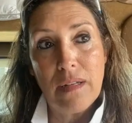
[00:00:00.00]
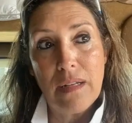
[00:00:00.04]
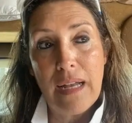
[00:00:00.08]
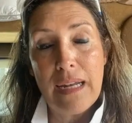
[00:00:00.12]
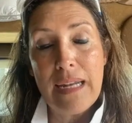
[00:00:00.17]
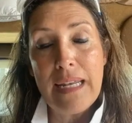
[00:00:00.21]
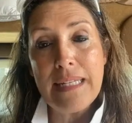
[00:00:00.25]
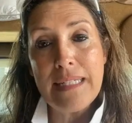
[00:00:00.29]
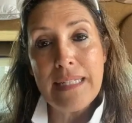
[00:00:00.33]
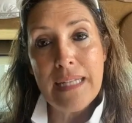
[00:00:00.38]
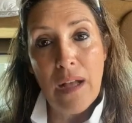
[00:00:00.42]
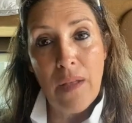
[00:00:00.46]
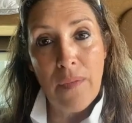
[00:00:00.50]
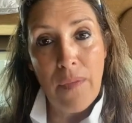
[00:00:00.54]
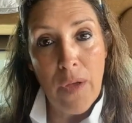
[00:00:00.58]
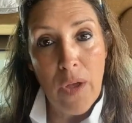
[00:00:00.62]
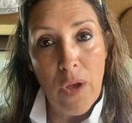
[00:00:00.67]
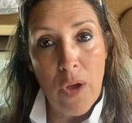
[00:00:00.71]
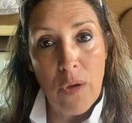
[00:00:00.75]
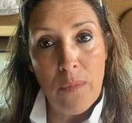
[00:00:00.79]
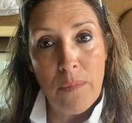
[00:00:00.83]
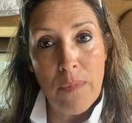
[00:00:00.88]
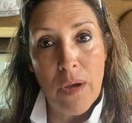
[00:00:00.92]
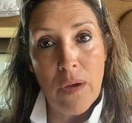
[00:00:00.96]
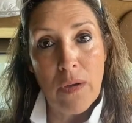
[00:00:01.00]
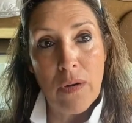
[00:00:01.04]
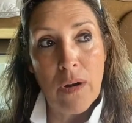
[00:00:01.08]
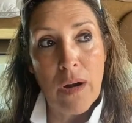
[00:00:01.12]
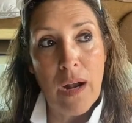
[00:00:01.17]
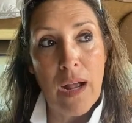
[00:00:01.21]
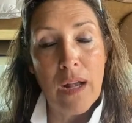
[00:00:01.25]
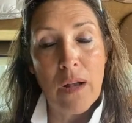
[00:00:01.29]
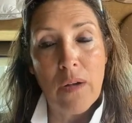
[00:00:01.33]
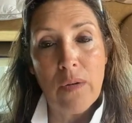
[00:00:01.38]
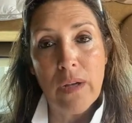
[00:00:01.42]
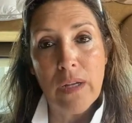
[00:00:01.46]
I didn't tell the homeowner.
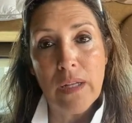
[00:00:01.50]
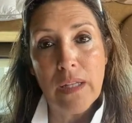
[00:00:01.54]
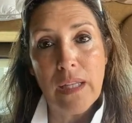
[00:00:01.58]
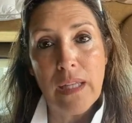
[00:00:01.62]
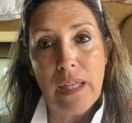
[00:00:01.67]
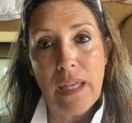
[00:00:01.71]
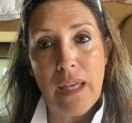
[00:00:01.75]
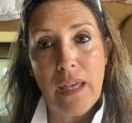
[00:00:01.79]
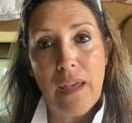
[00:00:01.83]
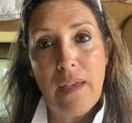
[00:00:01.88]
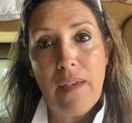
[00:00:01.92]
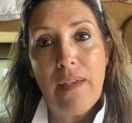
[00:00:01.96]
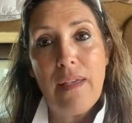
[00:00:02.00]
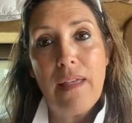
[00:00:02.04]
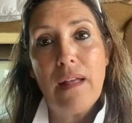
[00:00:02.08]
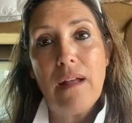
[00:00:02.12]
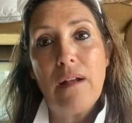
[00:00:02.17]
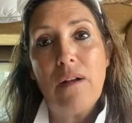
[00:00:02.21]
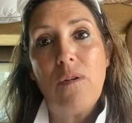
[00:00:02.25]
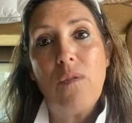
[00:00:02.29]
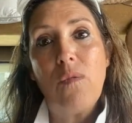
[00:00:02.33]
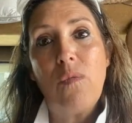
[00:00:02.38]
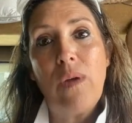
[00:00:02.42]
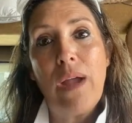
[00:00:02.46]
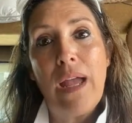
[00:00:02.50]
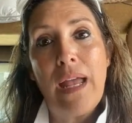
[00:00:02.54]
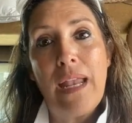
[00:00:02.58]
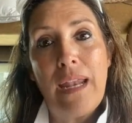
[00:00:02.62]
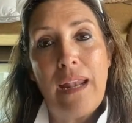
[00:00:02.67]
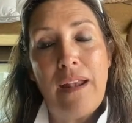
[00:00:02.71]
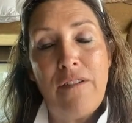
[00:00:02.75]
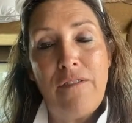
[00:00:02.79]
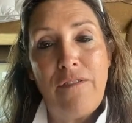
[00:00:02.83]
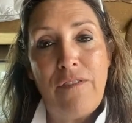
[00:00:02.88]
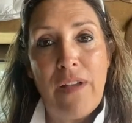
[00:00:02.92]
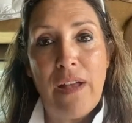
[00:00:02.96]
I quickly went
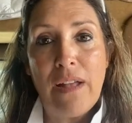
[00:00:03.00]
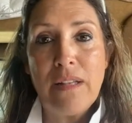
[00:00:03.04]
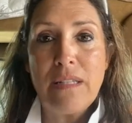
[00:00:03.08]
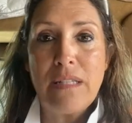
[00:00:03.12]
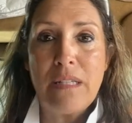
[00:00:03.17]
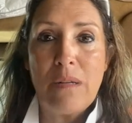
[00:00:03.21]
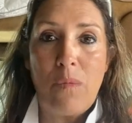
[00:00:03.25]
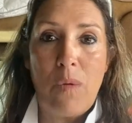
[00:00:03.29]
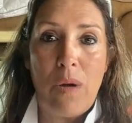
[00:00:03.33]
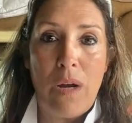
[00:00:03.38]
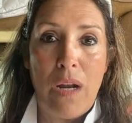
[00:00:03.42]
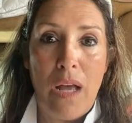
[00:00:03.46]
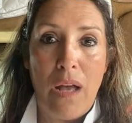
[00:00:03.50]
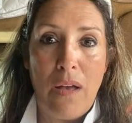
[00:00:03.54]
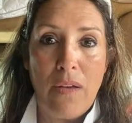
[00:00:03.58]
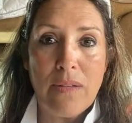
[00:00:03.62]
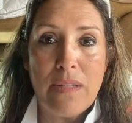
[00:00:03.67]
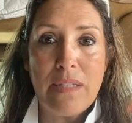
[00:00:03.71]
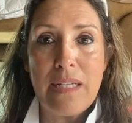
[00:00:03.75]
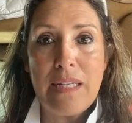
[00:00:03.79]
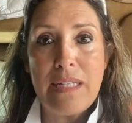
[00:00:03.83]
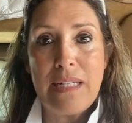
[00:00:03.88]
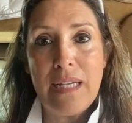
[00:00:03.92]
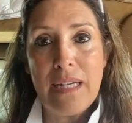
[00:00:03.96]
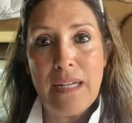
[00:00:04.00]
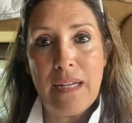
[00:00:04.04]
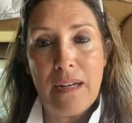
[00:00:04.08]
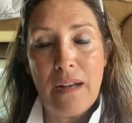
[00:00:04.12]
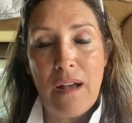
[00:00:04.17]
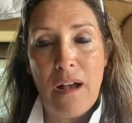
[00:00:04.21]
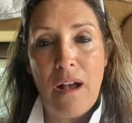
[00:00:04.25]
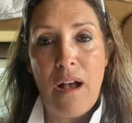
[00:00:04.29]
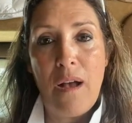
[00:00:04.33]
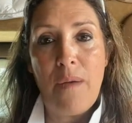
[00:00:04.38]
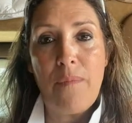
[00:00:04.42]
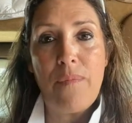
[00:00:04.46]
and found someone else to dig
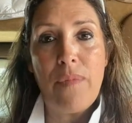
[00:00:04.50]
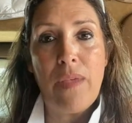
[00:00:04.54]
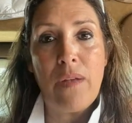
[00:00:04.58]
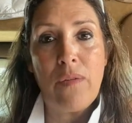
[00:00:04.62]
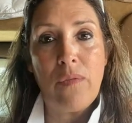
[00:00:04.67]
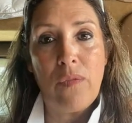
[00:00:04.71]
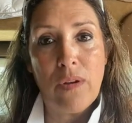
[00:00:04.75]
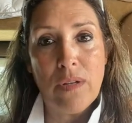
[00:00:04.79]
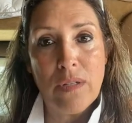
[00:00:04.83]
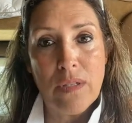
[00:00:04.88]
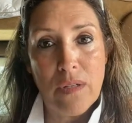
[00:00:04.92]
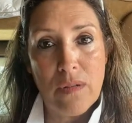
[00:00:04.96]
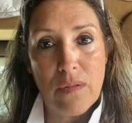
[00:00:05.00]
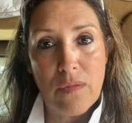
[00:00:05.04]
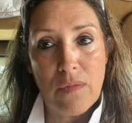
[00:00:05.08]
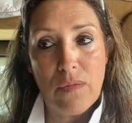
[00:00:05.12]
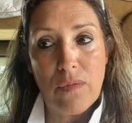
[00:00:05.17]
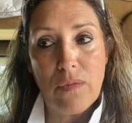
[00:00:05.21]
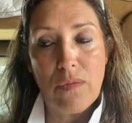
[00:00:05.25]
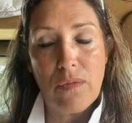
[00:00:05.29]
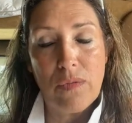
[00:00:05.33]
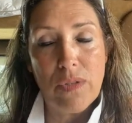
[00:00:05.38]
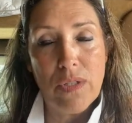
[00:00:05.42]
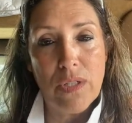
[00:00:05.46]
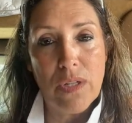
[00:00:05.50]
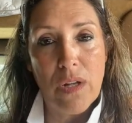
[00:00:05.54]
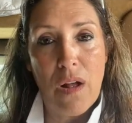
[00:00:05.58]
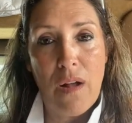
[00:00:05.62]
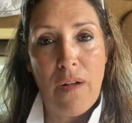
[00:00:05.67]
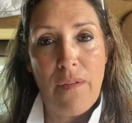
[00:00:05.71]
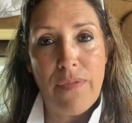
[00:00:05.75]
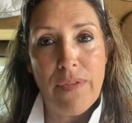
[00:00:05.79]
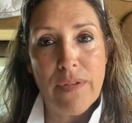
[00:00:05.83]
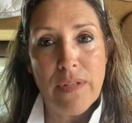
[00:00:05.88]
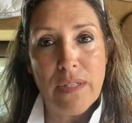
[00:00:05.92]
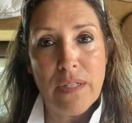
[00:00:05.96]
it up and
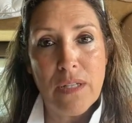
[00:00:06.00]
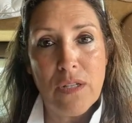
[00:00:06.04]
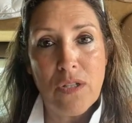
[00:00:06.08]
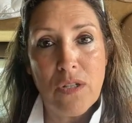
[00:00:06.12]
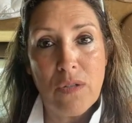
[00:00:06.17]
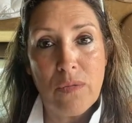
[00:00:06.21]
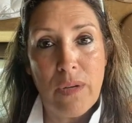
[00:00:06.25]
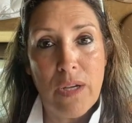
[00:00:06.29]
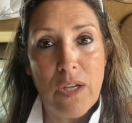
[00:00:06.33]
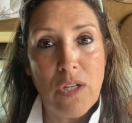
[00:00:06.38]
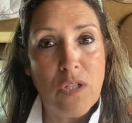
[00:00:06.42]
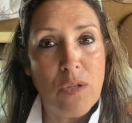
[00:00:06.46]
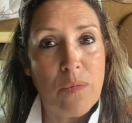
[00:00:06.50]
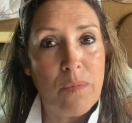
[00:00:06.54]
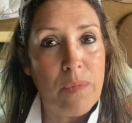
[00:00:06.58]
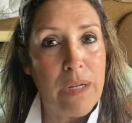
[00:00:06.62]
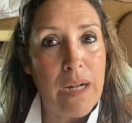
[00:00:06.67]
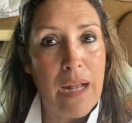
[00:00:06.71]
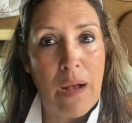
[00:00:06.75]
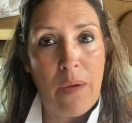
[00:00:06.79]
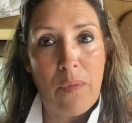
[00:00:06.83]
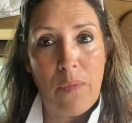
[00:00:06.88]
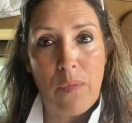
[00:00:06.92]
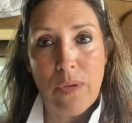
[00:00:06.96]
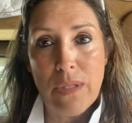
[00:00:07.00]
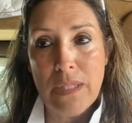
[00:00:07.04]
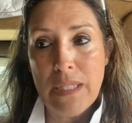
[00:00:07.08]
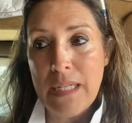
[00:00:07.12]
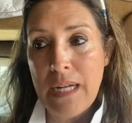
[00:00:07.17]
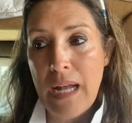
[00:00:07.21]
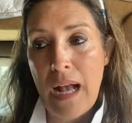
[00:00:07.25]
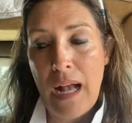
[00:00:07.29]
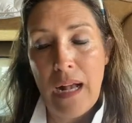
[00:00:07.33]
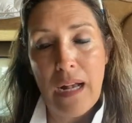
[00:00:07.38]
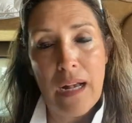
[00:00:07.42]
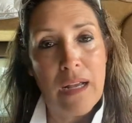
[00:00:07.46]
resolve the situation. But I was
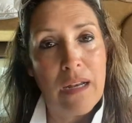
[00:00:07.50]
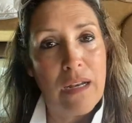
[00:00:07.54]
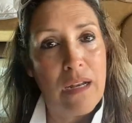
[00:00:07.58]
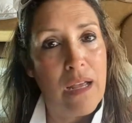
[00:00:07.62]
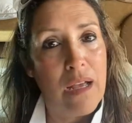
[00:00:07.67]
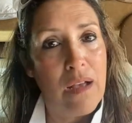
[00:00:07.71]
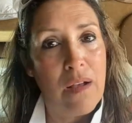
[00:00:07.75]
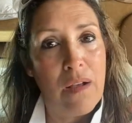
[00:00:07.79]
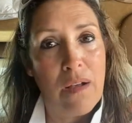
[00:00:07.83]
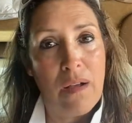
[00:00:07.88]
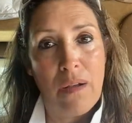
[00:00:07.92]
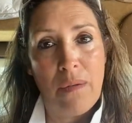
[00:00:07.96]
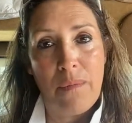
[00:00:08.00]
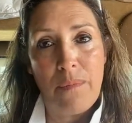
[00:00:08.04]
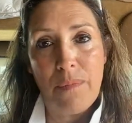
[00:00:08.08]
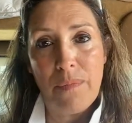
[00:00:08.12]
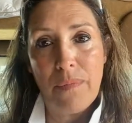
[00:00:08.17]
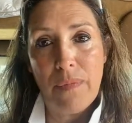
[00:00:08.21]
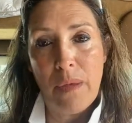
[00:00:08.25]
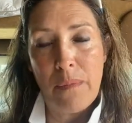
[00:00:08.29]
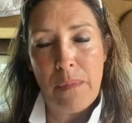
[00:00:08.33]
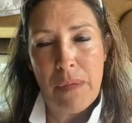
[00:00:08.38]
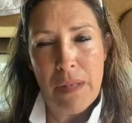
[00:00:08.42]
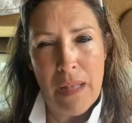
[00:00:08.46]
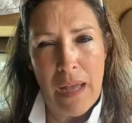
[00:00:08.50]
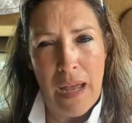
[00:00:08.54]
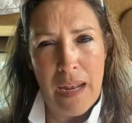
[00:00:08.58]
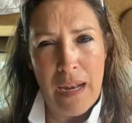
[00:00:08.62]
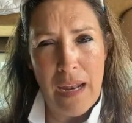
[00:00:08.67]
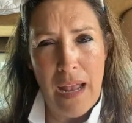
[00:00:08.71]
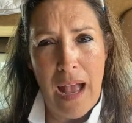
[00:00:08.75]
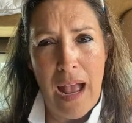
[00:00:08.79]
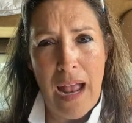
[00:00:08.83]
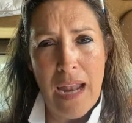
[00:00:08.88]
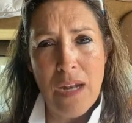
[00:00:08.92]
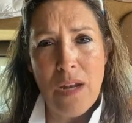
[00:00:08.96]
not going to, I mean,
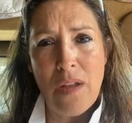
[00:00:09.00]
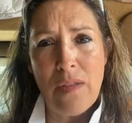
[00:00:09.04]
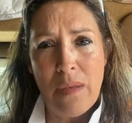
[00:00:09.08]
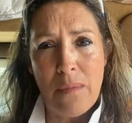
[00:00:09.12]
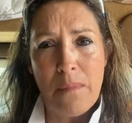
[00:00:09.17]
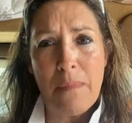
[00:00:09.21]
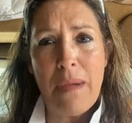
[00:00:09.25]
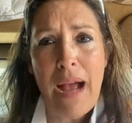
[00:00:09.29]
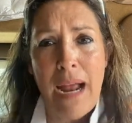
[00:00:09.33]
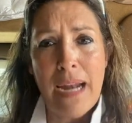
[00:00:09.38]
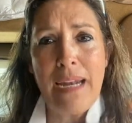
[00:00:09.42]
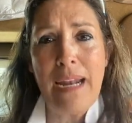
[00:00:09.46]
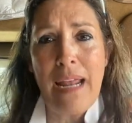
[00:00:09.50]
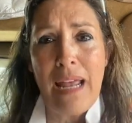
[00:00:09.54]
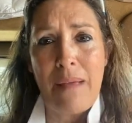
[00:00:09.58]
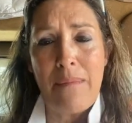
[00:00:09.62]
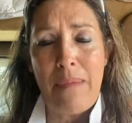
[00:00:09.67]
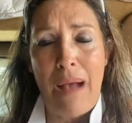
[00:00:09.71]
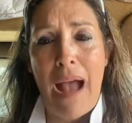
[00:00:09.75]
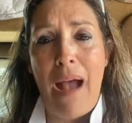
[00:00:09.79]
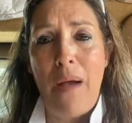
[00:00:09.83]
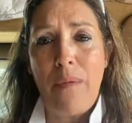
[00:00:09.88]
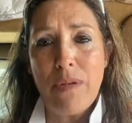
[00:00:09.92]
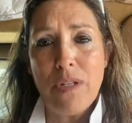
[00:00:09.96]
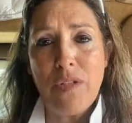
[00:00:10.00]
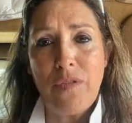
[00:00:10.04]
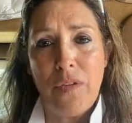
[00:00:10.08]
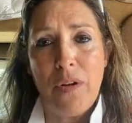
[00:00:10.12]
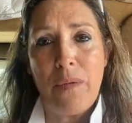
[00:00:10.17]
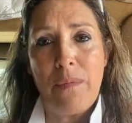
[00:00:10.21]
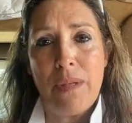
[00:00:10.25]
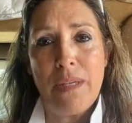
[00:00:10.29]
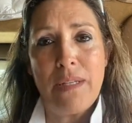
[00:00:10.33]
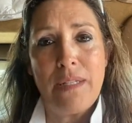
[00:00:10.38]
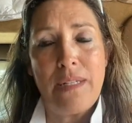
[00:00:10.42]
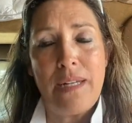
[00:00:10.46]
I knew that I was
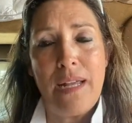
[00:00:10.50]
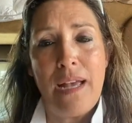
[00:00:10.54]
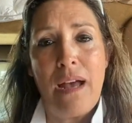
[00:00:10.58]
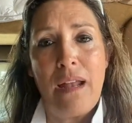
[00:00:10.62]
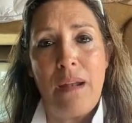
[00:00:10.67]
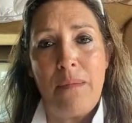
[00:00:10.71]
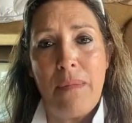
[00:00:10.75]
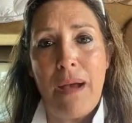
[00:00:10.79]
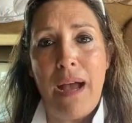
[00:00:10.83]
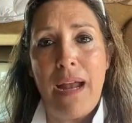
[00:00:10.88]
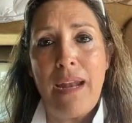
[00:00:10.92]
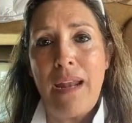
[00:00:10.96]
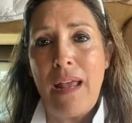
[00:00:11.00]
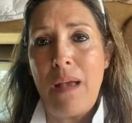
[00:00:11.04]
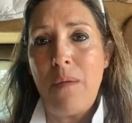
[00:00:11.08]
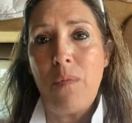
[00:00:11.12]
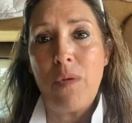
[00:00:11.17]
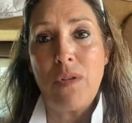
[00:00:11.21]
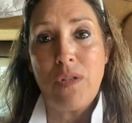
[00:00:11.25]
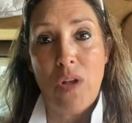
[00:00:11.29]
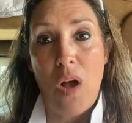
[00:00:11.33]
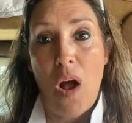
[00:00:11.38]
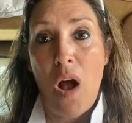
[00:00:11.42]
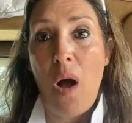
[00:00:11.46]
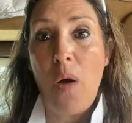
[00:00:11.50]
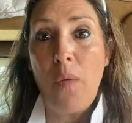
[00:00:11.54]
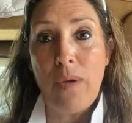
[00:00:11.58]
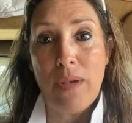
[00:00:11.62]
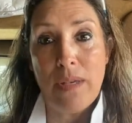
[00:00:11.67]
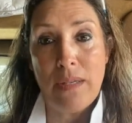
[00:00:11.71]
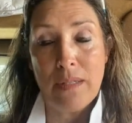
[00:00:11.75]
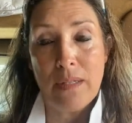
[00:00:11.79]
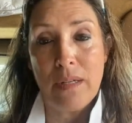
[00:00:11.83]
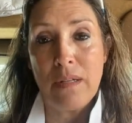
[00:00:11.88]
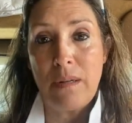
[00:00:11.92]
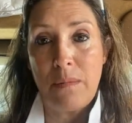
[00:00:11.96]
from this town and my name was
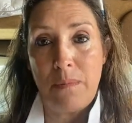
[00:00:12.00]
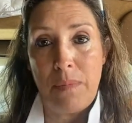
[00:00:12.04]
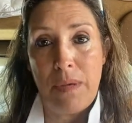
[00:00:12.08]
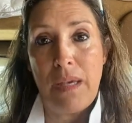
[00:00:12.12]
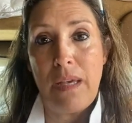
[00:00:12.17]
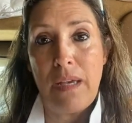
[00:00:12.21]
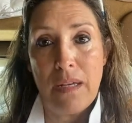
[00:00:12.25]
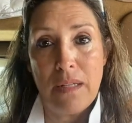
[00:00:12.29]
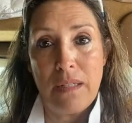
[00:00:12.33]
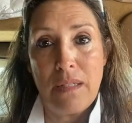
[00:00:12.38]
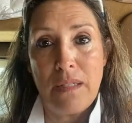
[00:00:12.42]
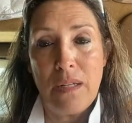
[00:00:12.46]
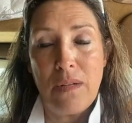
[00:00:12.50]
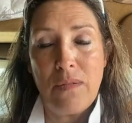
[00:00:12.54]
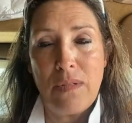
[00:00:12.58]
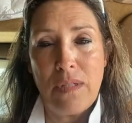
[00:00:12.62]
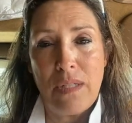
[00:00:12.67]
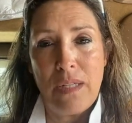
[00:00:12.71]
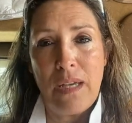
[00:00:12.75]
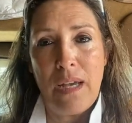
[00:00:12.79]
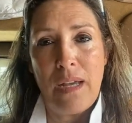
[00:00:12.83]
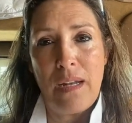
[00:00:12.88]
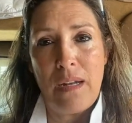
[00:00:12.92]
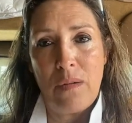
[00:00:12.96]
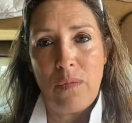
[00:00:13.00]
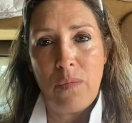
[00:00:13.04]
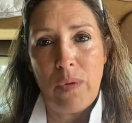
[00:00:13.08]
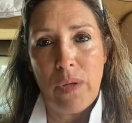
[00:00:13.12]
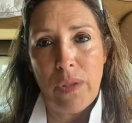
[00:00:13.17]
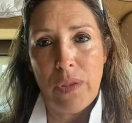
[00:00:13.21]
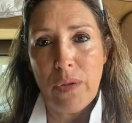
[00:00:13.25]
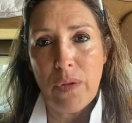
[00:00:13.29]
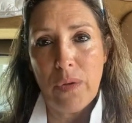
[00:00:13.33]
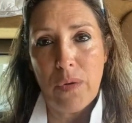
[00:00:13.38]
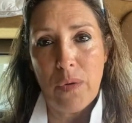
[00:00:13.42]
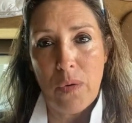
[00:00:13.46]
always going to be associated
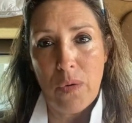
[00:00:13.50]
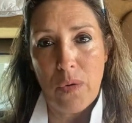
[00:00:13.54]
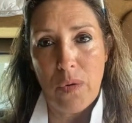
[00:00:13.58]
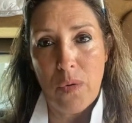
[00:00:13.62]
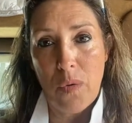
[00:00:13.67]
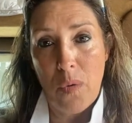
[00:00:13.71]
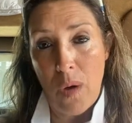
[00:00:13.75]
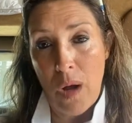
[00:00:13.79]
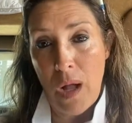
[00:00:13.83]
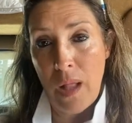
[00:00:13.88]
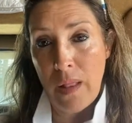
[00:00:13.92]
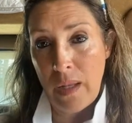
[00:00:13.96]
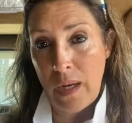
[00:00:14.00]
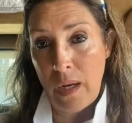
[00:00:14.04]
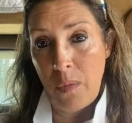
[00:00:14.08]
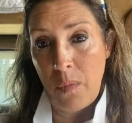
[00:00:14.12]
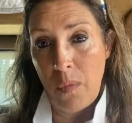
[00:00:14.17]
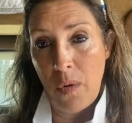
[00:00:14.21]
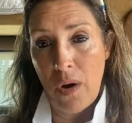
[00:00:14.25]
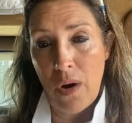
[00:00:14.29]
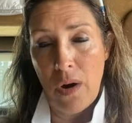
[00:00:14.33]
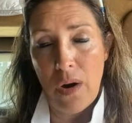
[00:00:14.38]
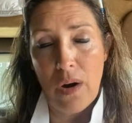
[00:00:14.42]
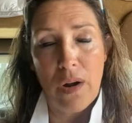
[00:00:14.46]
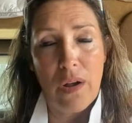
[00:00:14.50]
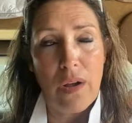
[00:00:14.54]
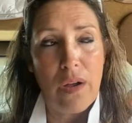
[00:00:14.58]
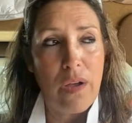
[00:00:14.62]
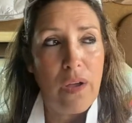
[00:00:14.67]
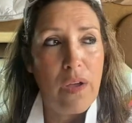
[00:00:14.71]
with quality work,